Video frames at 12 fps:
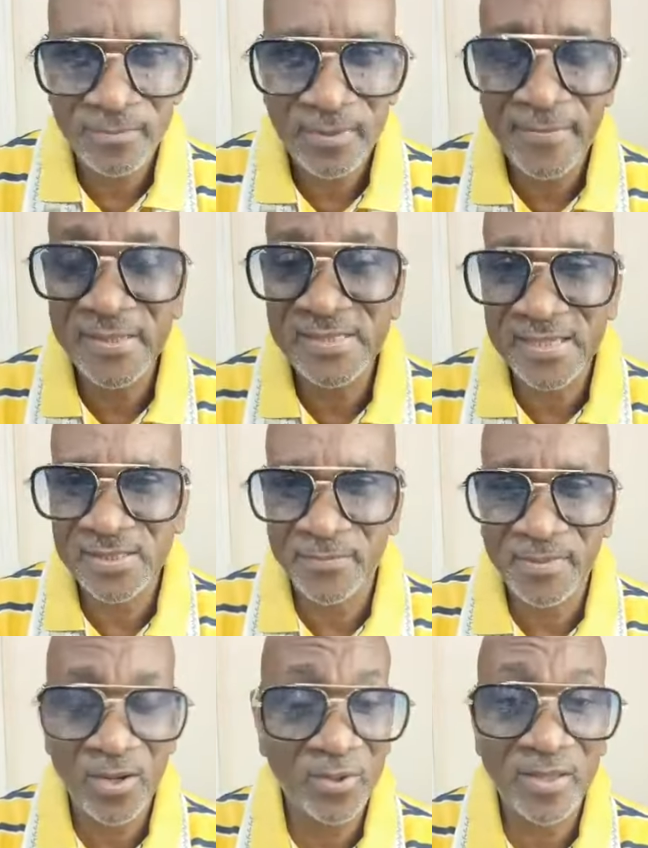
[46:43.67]
Let me say
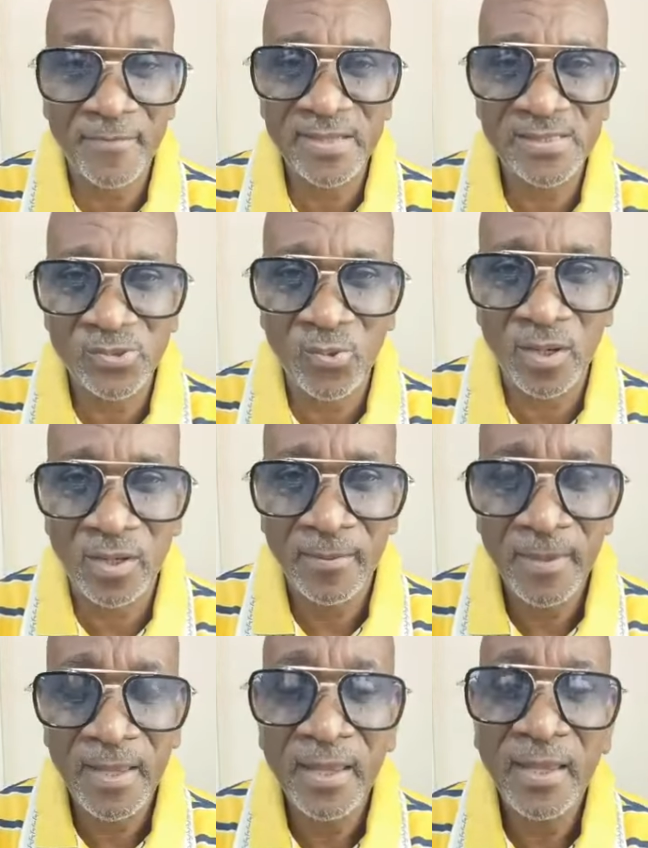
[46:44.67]
something out of my soul.
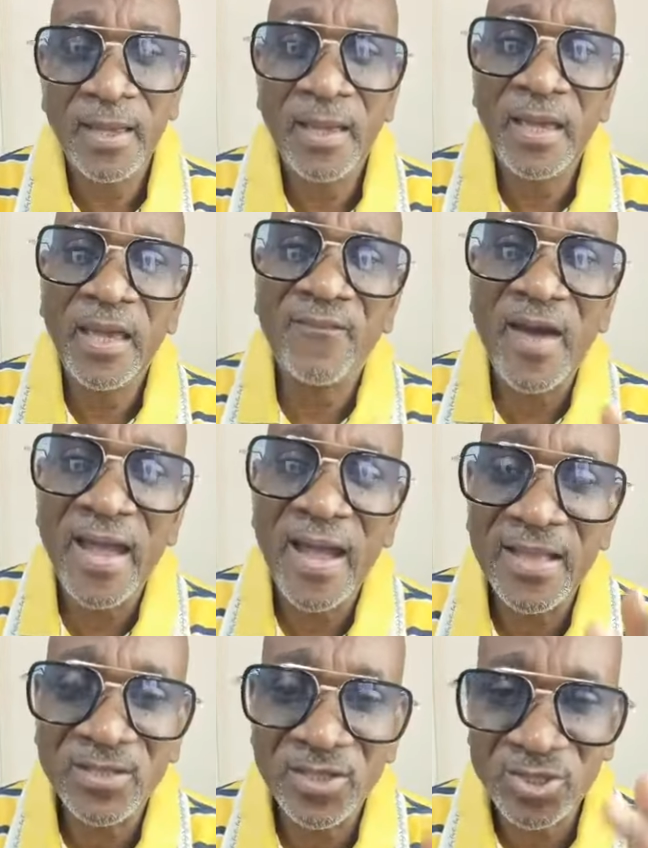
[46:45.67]
If I
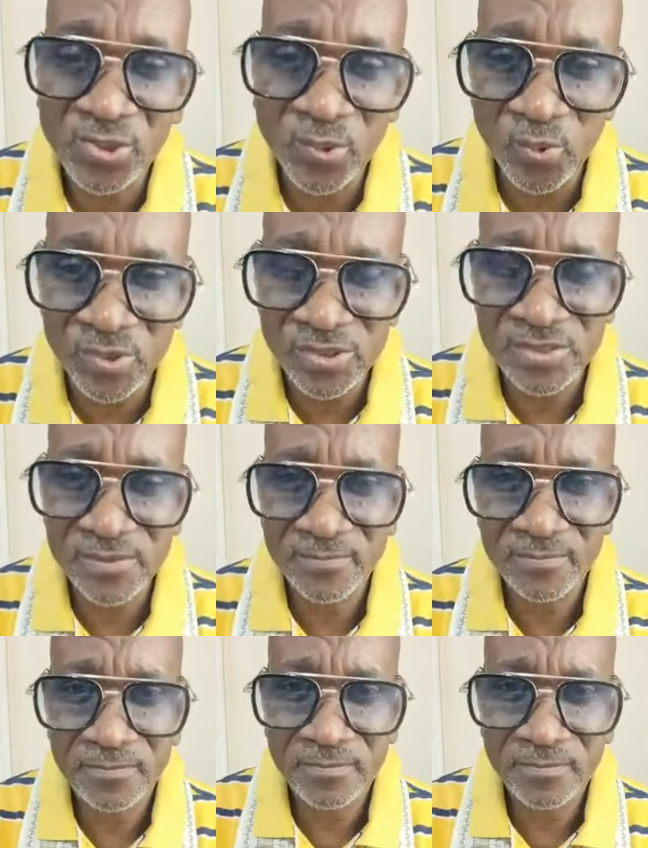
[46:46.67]
had to choose,